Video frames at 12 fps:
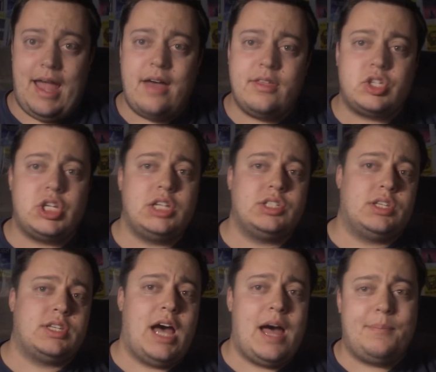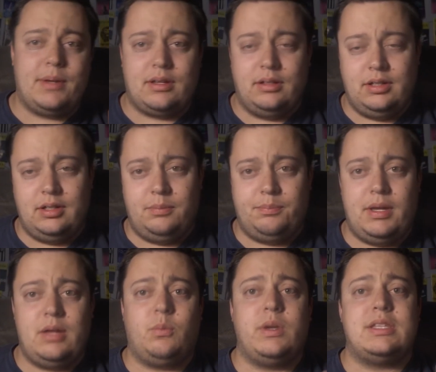Now to change the topic a little
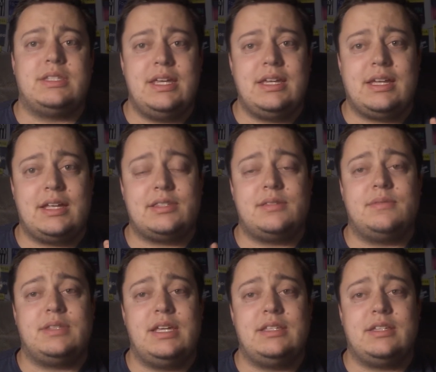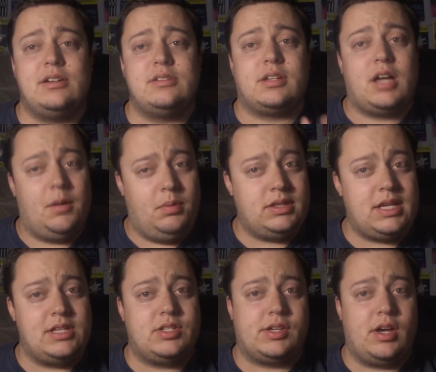bit, we did get some details a couple
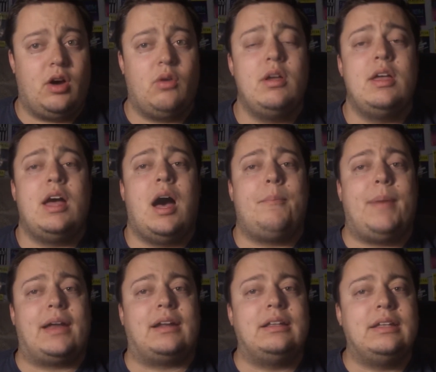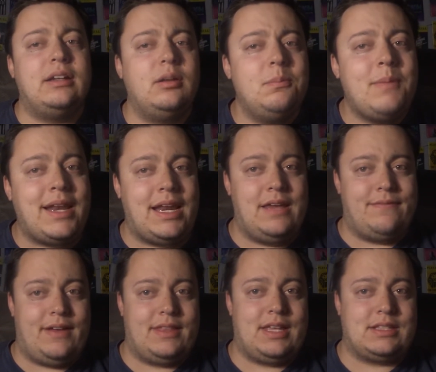days ago about a little mini
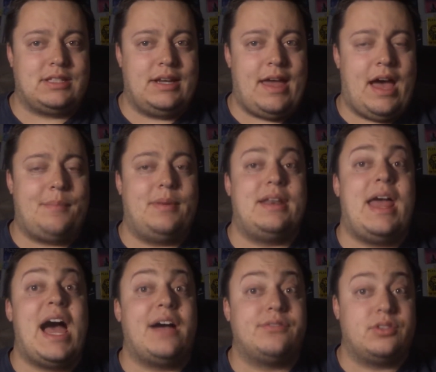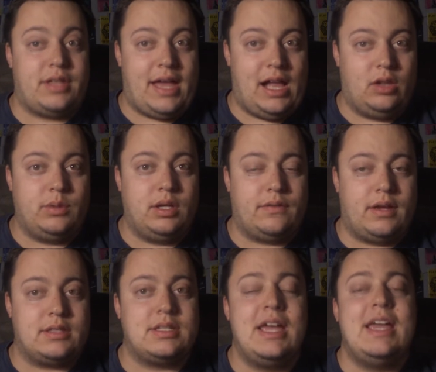event that's going to happen after the Halloween
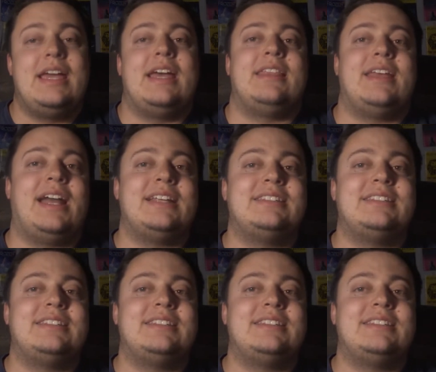event, and that